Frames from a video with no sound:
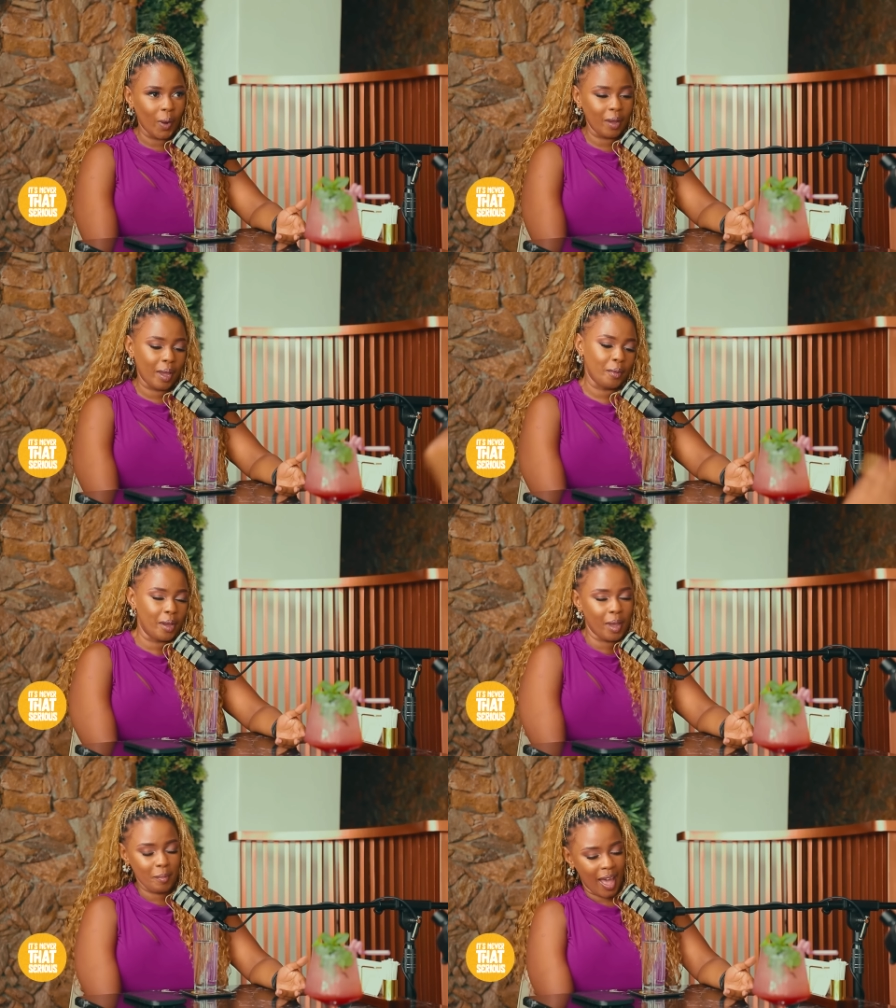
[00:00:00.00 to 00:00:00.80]

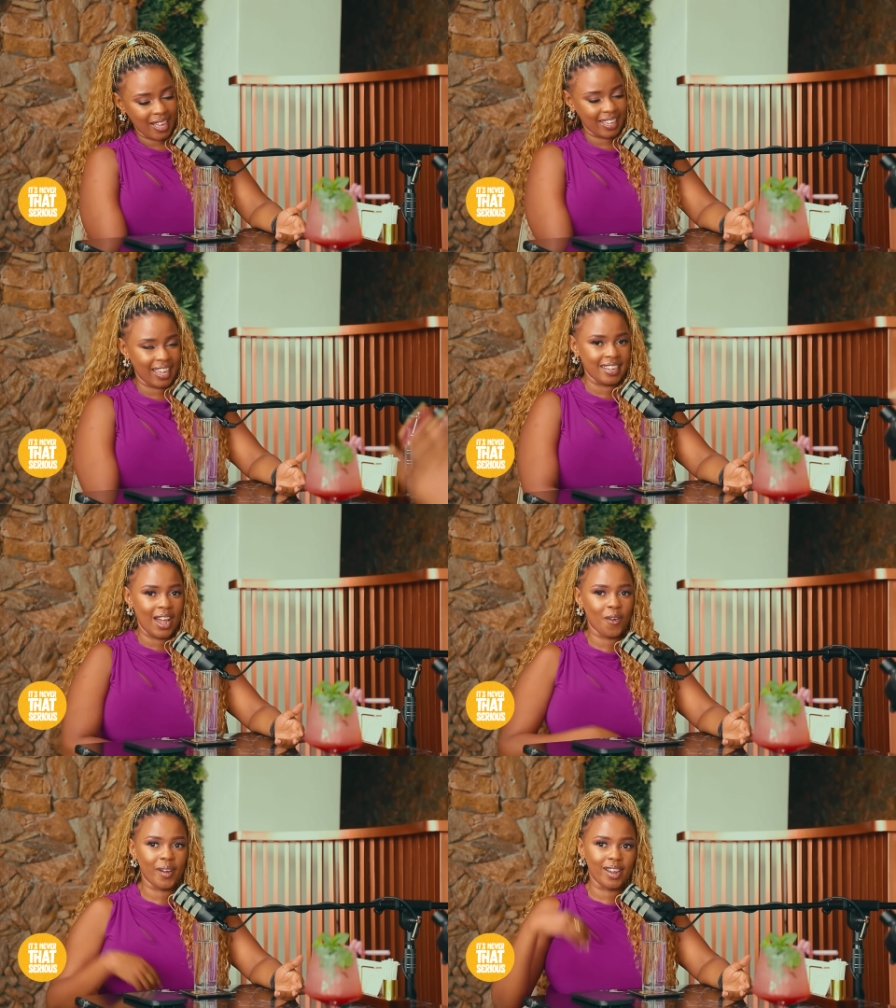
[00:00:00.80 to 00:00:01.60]
Way back, and
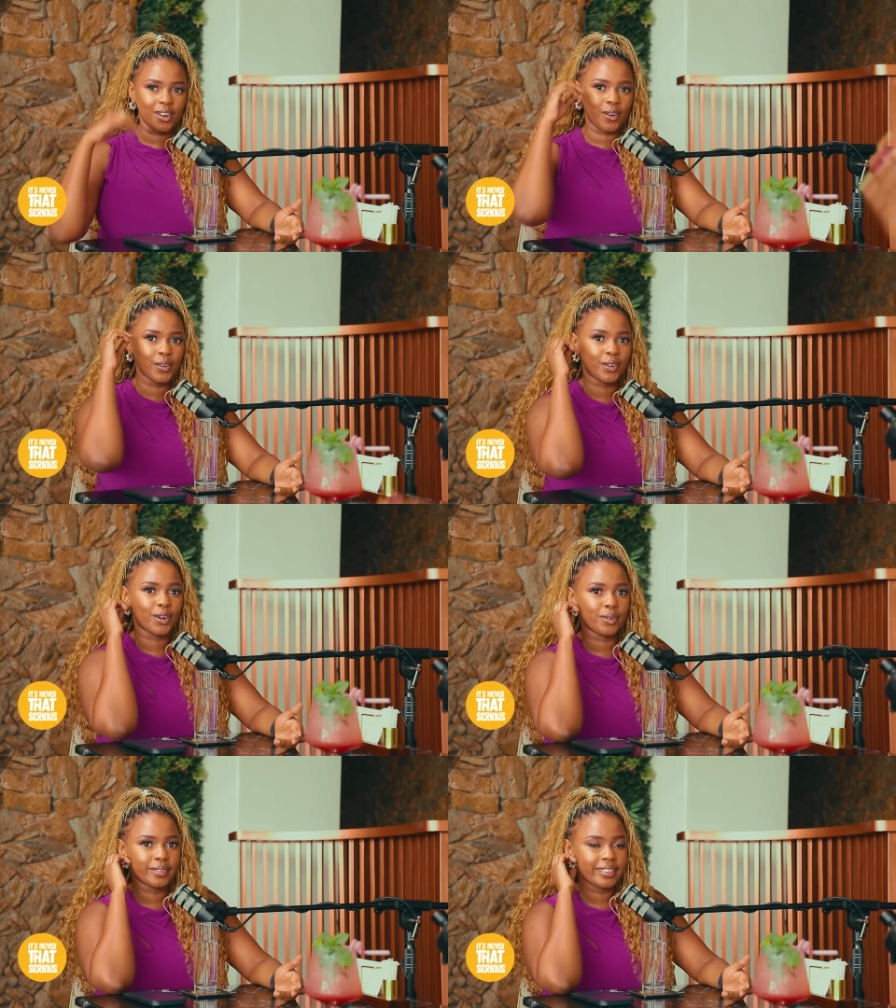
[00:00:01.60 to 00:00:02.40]
now we're
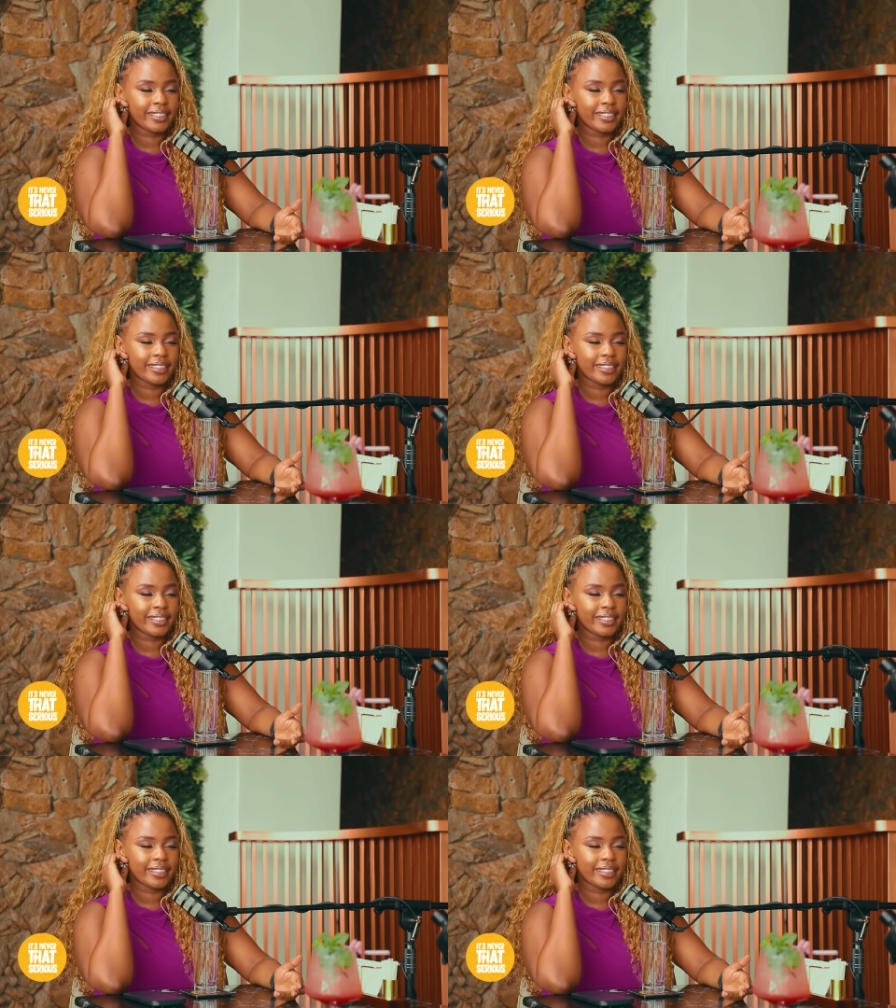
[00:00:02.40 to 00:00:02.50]
grown.